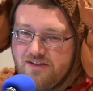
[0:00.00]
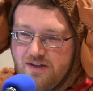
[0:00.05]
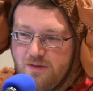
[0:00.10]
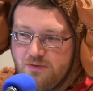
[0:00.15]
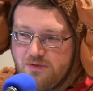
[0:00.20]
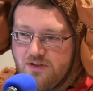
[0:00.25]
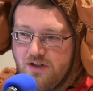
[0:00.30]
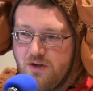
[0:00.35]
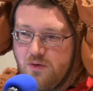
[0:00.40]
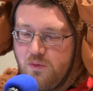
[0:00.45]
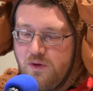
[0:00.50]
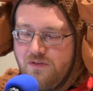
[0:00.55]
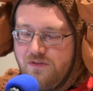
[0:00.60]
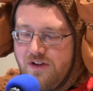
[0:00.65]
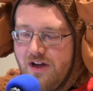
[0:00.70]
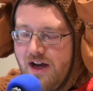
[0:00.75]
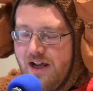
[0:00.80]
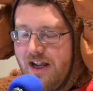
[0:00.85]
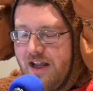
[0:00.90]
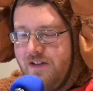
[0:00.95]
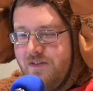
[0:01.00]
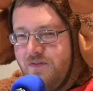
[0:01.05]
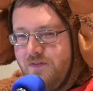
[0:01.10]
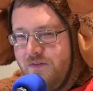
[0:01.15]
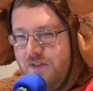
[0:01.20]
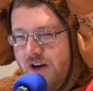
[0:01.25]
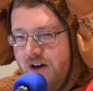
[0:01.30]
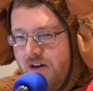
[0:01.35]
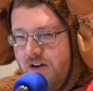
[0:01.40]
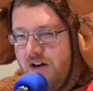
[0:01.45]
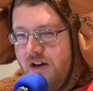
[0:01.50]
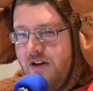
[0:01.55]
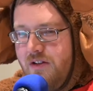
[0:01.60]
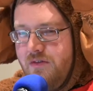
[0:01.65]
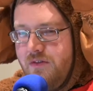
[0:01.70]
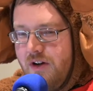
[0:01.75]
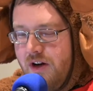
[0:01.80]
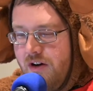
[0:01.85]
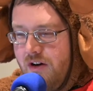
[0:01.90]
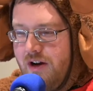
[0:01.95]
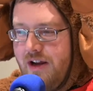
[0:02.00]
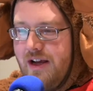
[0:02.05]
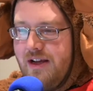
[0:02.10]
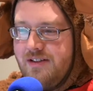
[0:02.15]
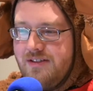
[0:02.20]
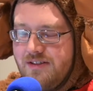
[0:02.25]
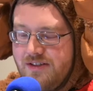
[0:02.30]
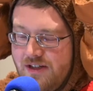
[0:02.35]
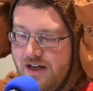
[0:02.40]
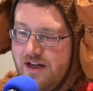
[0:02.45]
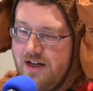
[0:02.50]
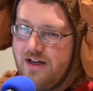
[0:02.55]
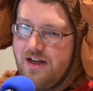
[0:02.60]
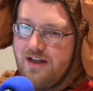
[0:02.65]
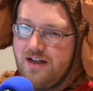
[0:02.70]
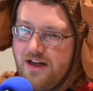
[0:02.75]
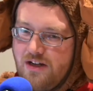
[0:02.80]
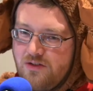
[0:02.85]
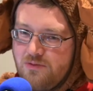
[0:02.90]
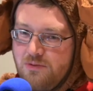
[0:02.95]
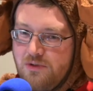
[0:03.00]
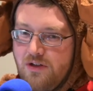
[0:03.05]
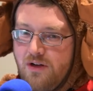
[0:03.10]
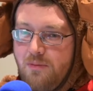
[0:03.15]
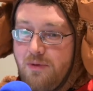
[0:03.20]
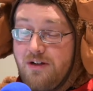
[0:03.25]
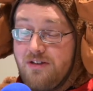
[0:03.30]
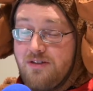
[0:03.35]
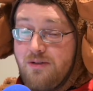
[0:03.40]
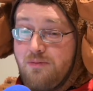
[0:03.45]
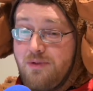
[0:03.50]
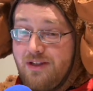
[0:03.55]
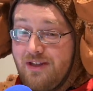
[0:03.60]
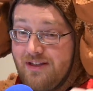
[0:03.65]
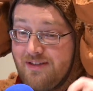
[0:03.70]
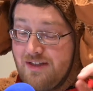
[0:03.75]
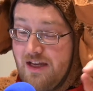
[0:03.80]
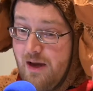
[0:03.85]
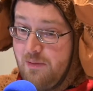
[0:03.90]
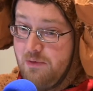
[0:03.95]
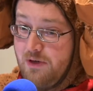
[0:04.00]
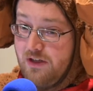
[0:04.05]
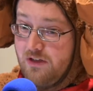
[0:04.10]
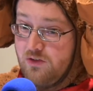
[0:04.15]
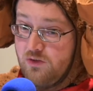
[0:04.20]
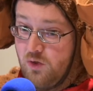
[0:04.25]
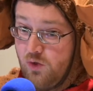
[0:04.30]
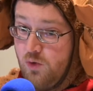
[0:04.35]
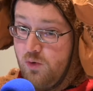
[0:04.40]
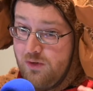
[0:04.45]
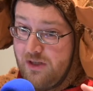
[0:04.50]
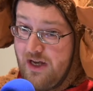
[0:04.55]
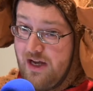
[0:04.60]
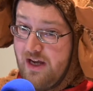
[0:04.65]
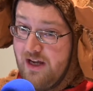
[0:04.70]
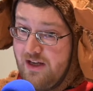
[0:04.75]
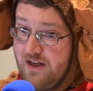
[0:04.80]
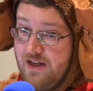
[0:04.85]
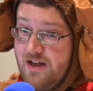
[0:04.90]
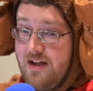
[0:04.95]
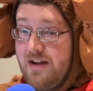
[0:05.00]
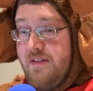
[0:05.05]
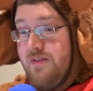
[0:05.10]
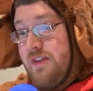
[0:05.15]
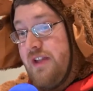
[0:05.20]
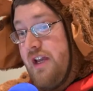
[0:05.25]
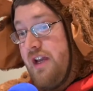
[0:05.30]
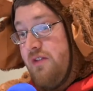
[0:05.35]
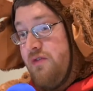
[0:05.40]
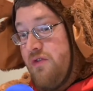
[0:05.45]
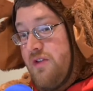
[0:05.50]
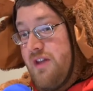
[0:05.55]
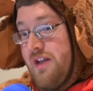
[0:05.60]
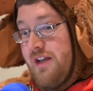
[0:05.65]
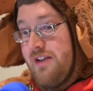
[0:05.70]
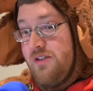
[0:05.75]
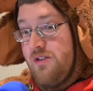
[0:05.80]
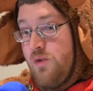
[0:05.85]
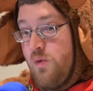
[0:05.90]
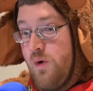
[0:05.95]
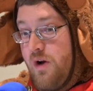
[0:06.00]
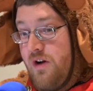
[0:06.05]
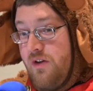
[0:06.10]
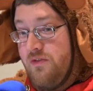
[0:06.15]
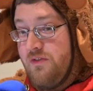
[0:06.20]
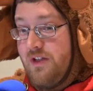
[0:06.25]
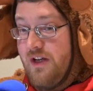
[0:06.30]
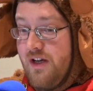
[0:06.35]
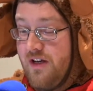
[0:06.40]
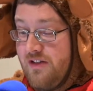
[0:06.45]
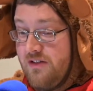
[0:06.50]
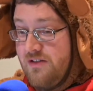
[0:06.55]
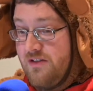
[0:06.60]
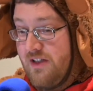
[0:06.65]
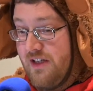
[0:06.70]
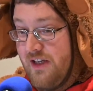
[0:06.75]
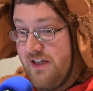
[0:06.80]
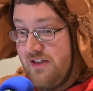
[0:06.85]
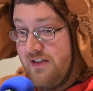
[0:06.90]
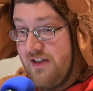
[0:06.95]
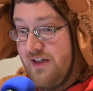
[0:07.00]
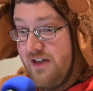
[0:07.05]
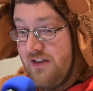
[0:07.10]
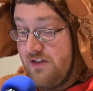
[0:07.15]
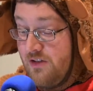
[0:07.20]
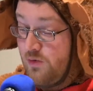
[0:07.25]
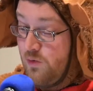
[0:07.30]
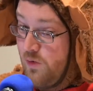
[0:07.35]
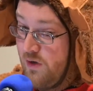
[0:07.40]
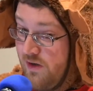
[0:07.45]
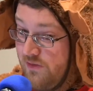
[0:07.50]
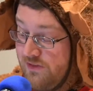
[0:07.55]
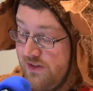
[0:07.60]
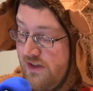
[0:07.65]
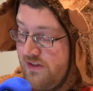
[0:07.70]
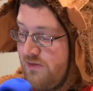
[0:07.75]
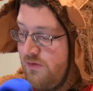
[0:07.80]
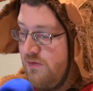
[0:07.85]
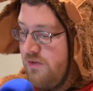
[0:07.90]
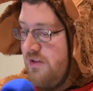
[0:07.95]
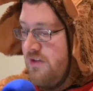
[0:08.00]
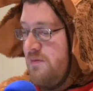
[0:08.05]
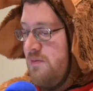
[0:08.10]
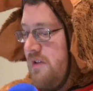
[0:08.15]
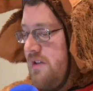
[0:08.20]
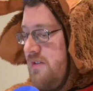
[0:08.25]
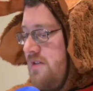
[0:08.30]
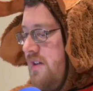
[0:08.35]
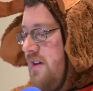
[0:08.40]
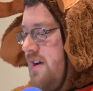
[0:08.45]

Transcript: episode, we've got a very, very exciting announcement about something that's happening today and for the next 12 days. Hint, hint, 12 days of Christmas.